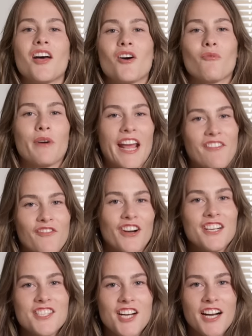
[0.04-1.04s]
When I
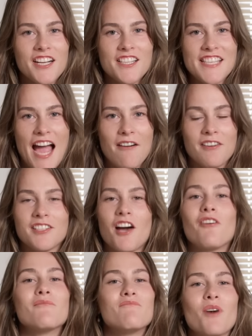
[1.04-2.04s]
first started
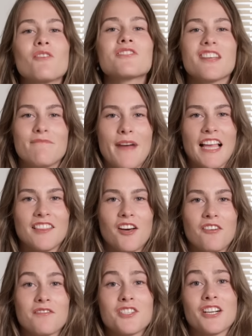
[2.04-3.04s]
sourdough, most of my
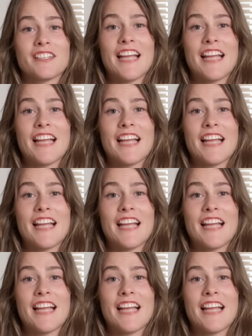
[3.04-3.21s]
loaves turned